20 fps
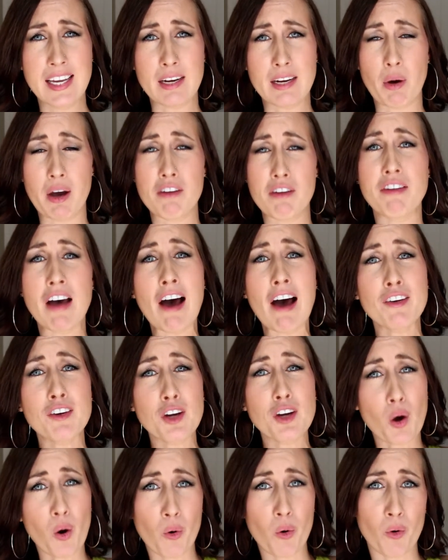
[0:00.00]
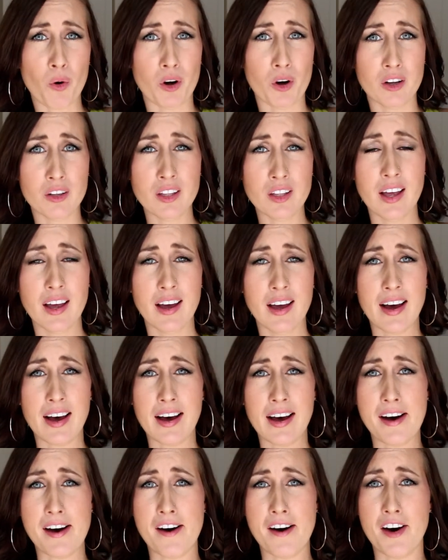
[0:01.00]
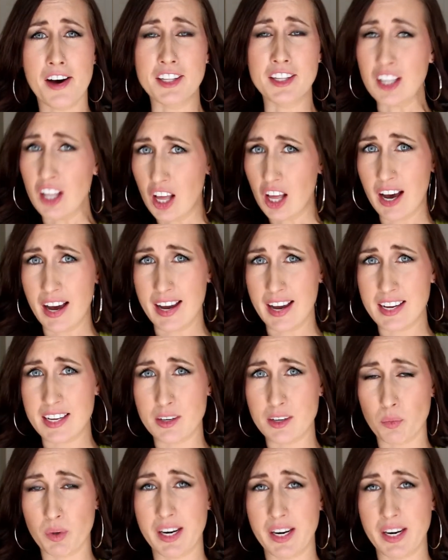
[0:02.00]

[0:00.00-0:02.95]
Now I found Nicole online